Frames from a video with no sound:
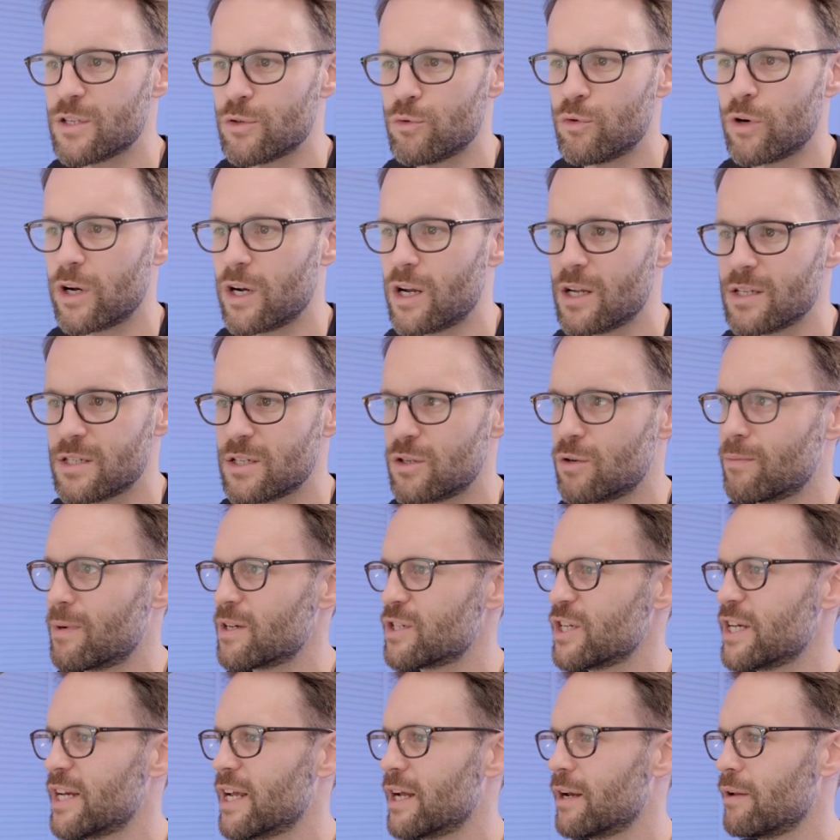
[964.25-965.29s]
and organize, there's not
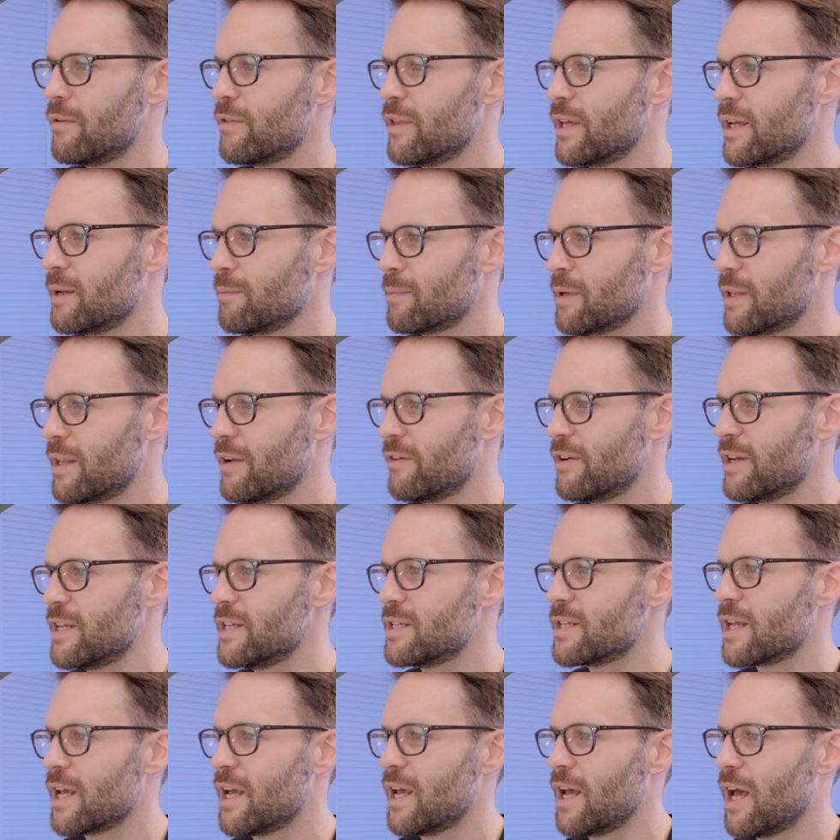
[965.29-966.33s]
much in it I don't think, but there it is.